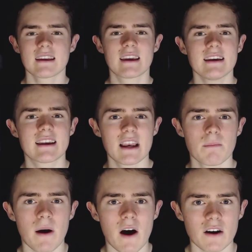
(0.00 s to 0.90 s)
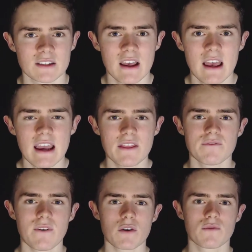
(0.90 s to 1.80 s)
key killer pass in the
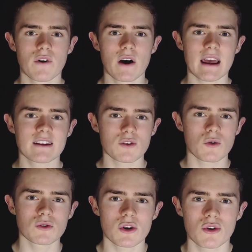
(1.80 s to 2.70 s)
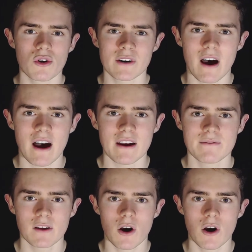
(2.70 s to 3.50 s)
final third, and has also got an eye for